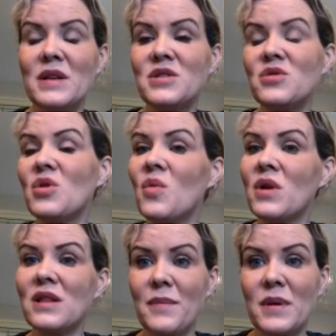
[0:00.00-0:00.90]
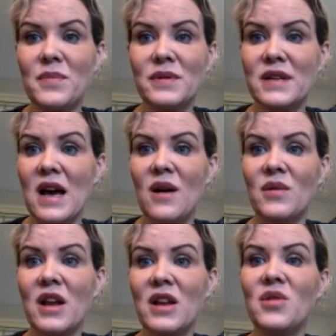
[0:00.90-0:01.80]
Because you don't want to let people
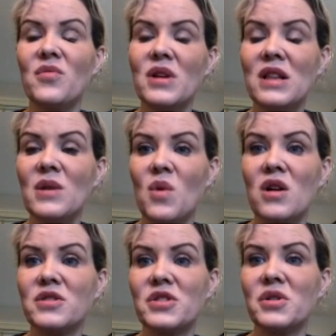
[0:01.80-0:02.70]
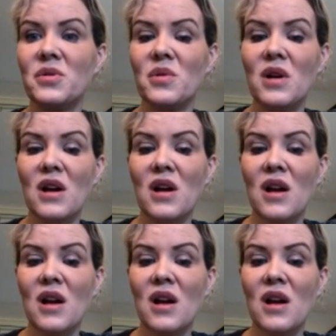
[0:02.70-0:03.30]
down, and you really want to,